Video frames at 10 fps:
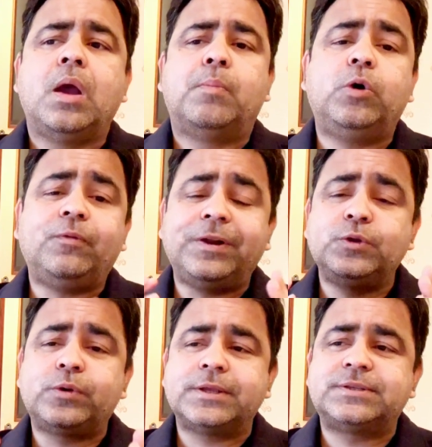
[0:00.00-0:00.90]
Moreover,
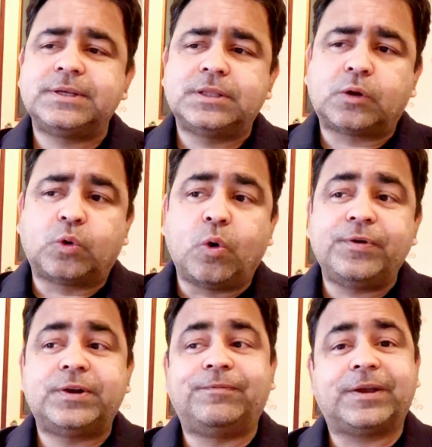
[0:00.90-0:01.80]
you can see the
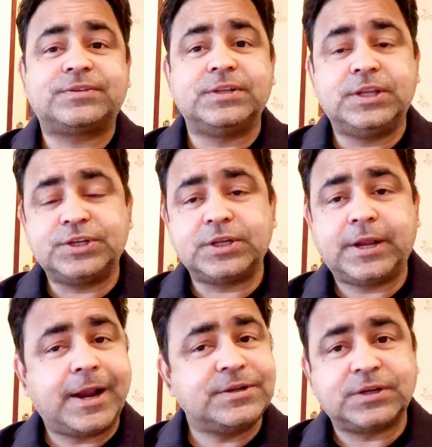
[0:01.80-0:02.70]
COVID vaccination
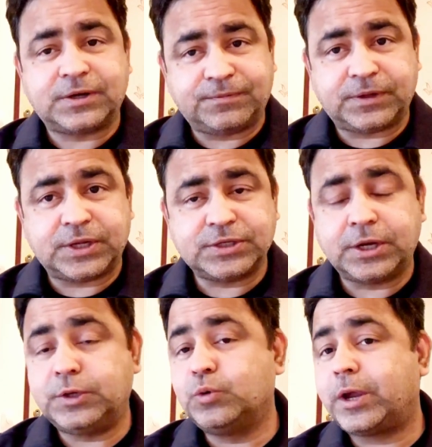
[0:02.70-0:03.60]
and certification,
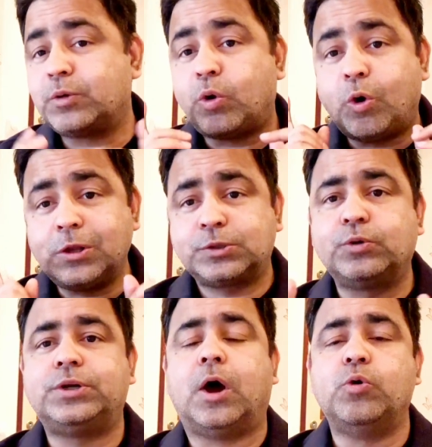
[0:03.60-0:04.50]
and you can also
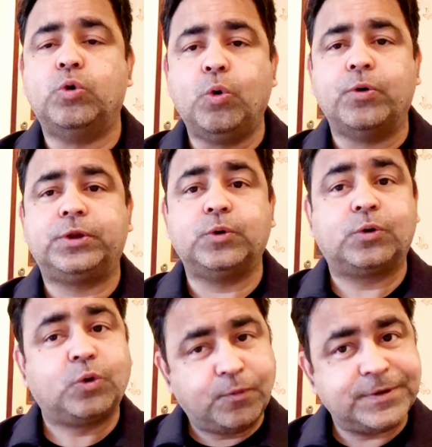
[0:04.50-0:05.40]
download your
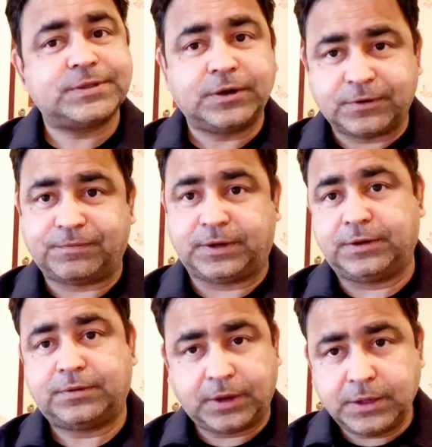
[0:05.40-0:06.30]
COVID
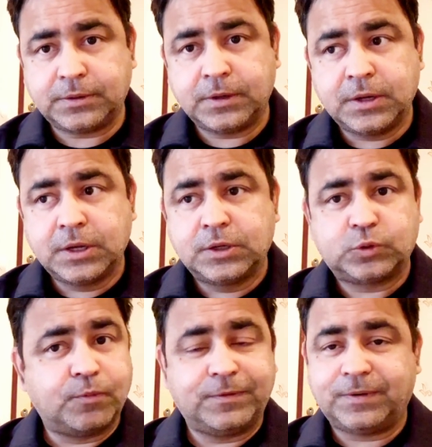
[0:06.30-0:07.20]
certificate, right?
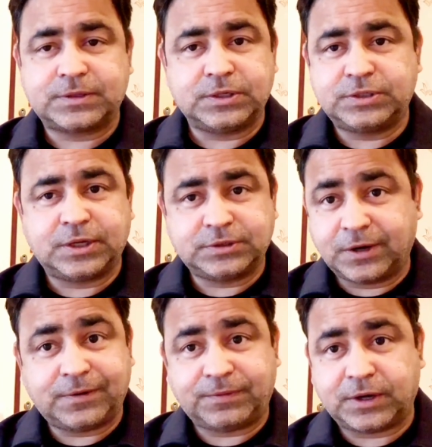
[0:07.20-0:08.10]
COVID vaccine
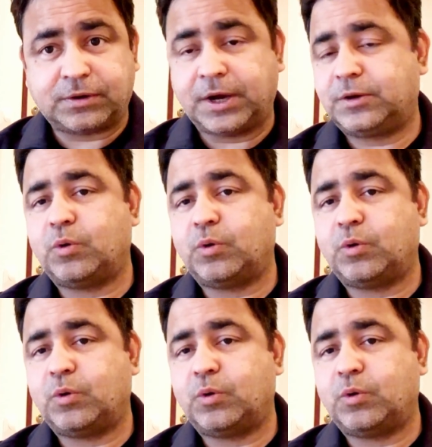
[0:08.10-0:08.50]
certificate, right?